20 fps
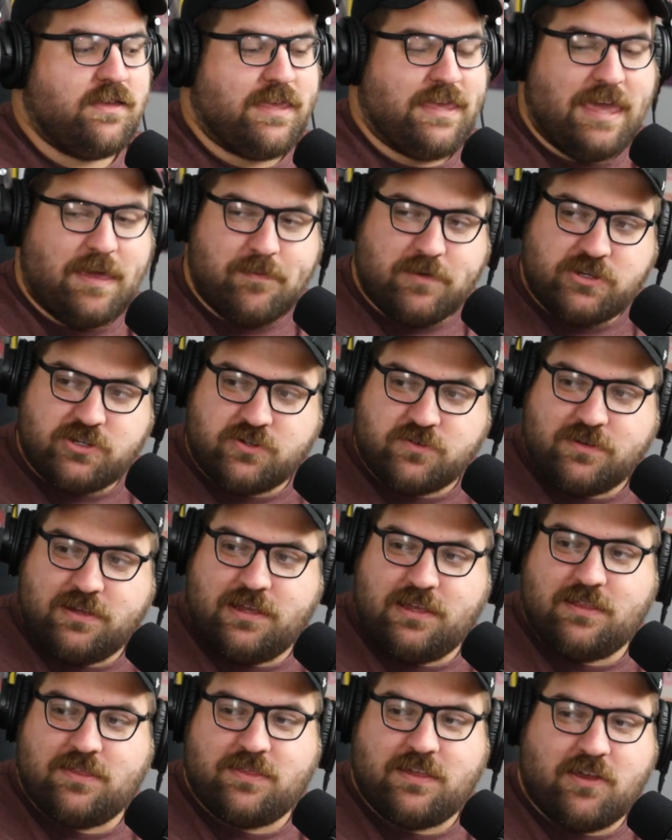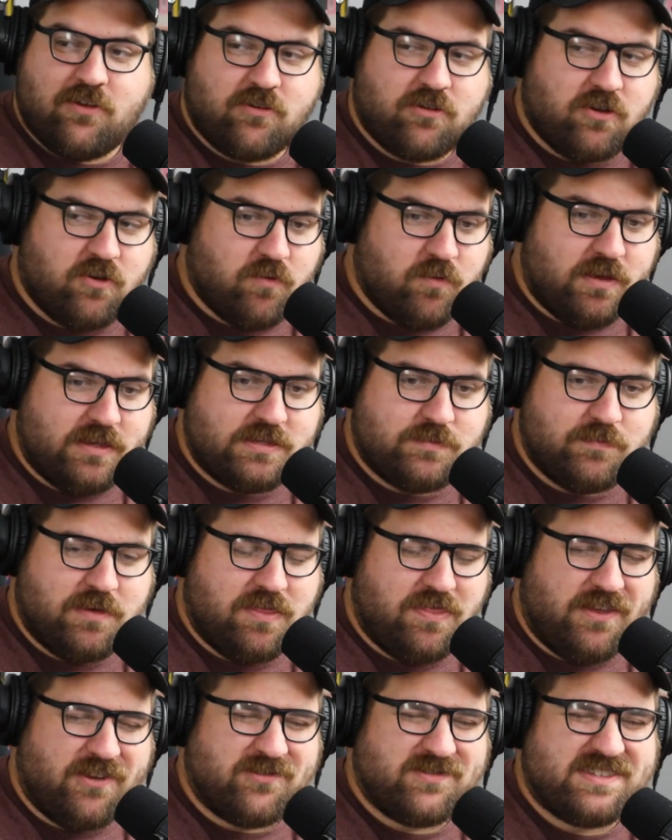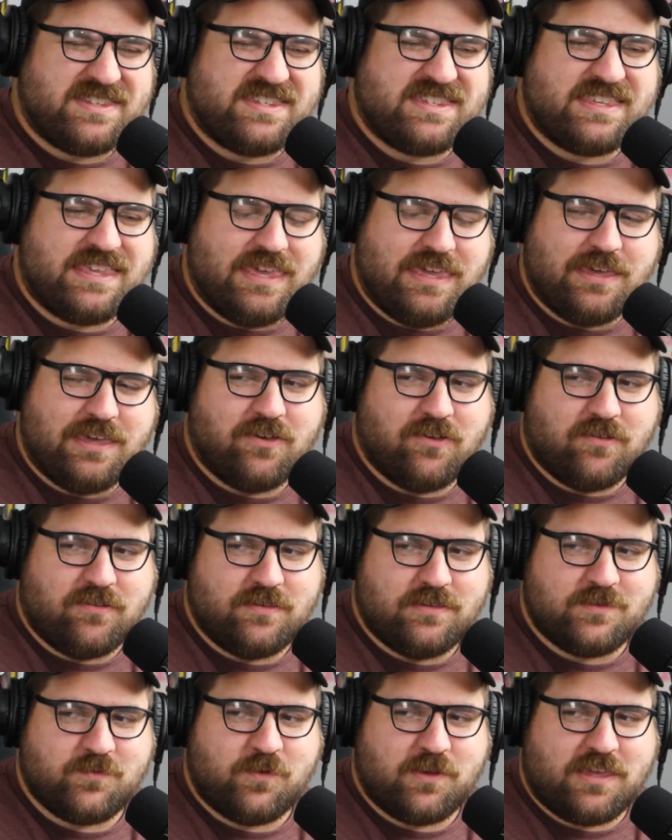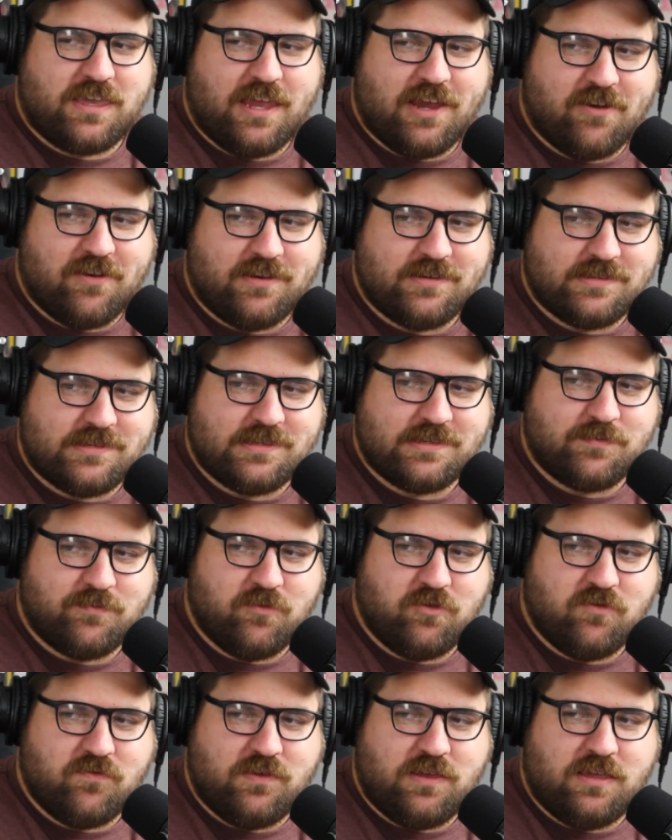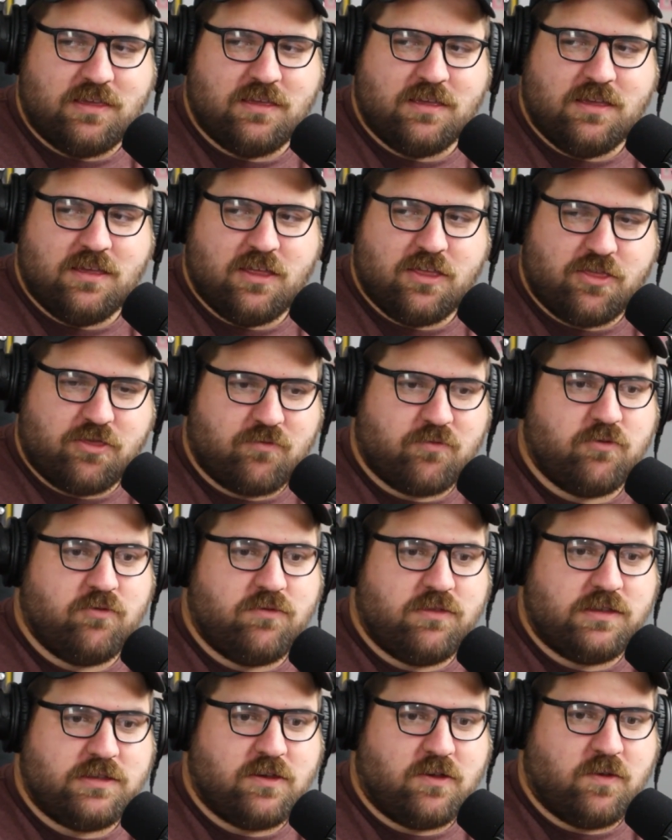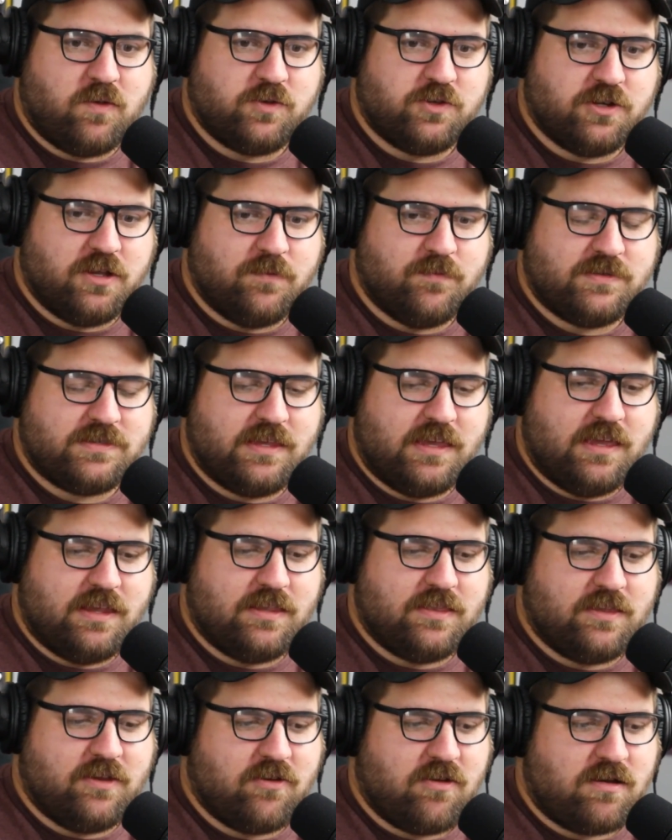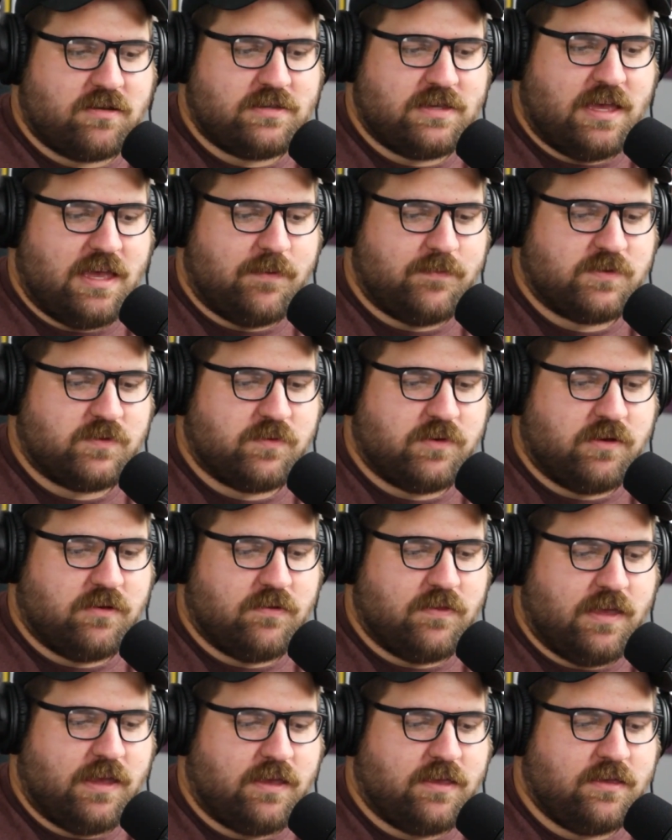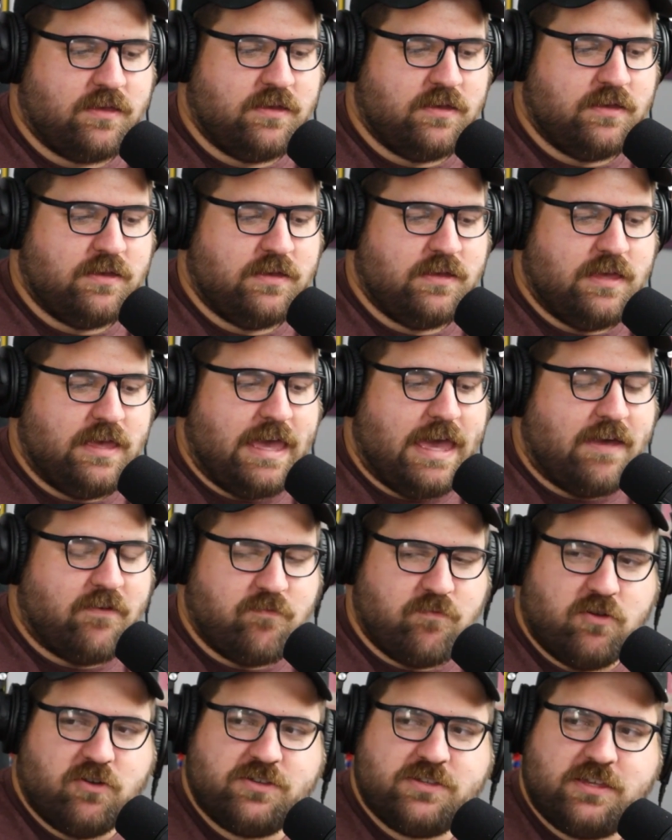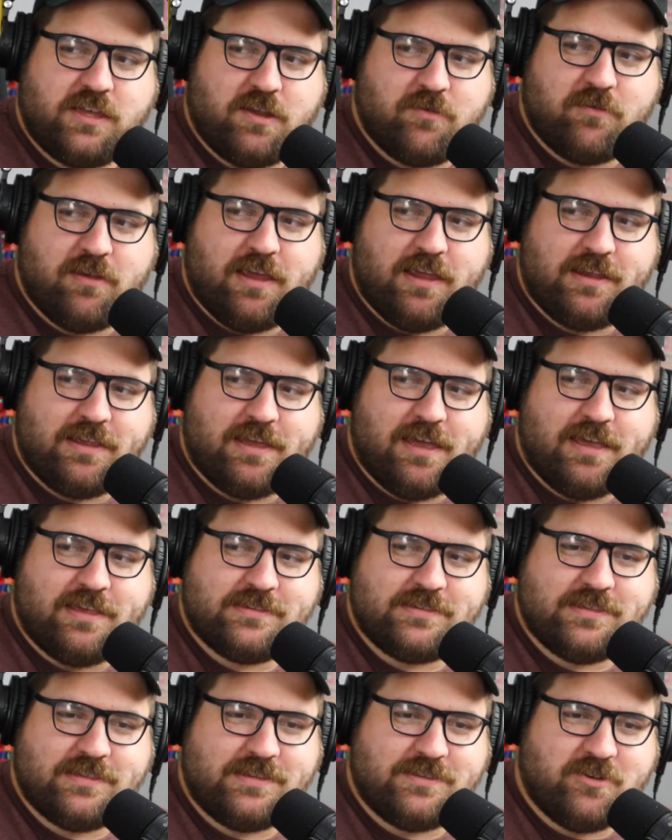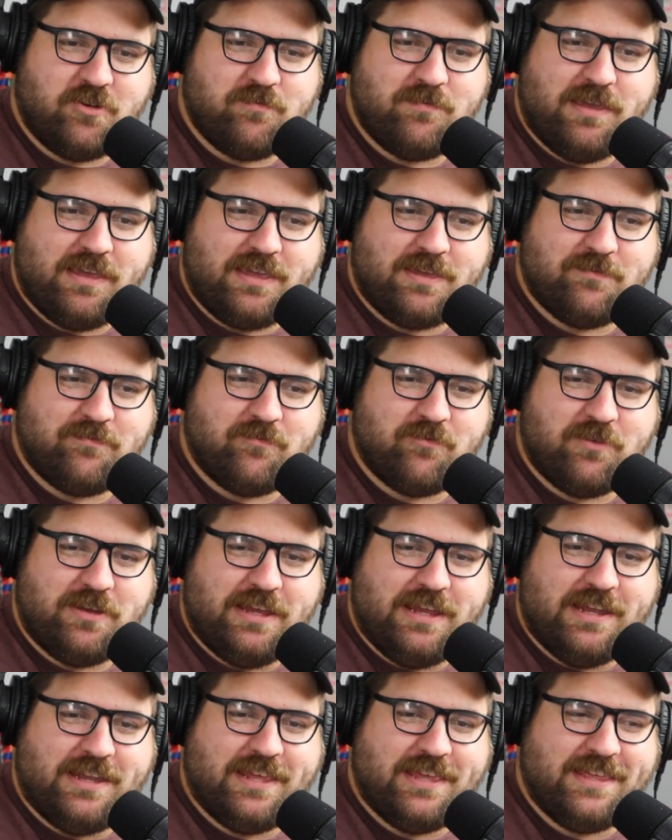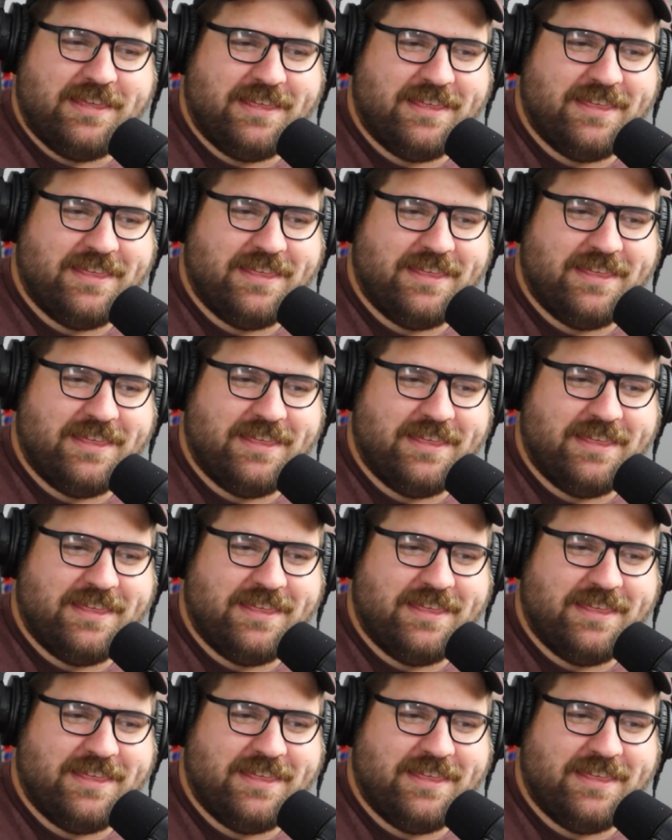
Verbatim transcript: chemistry, their charisma, their skill is what carries this movie yeah. through the doldrums. And there are times where you're like, have mercy on Ryan Gosling. Don't make him read